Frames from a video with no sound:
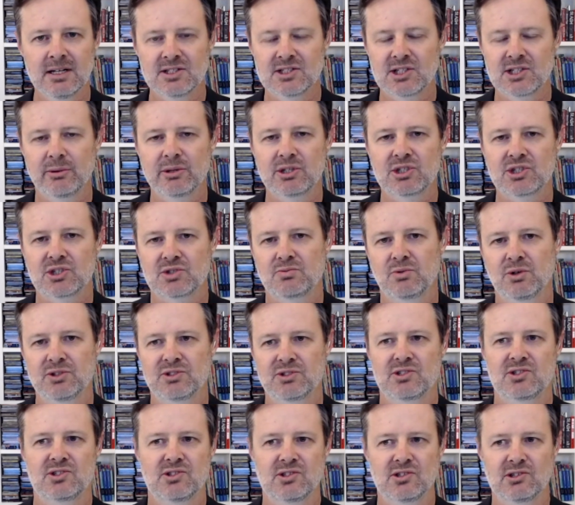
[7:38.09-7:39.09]
So it just
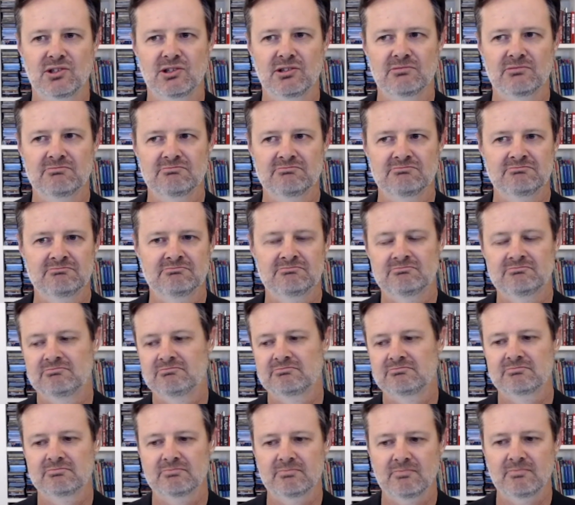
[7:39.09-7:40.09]
wants to,
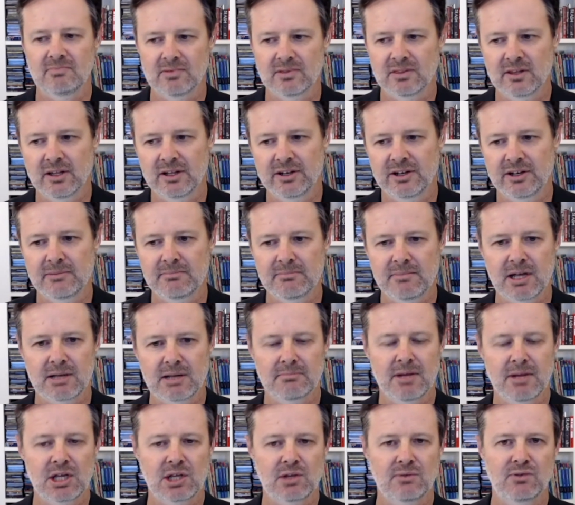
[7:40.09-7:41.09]
I don't know,
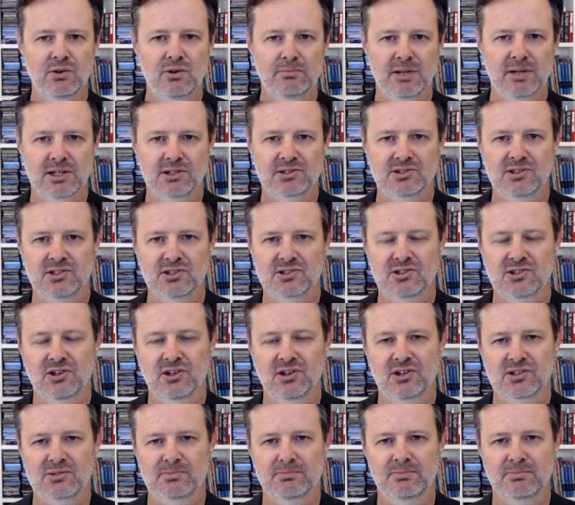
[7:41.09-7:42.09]
make, make a few bucks on the
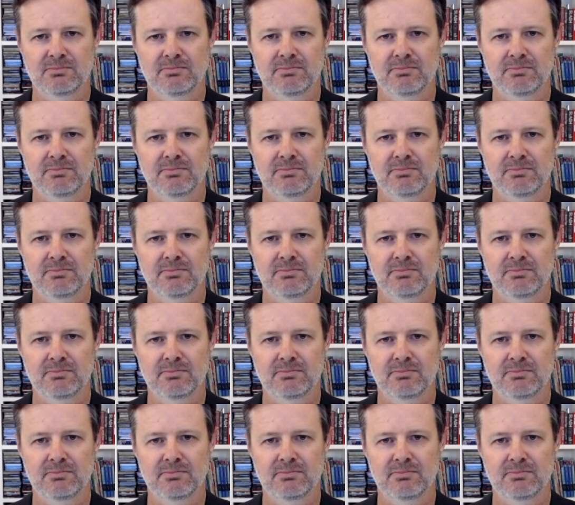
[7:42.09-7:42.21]
side.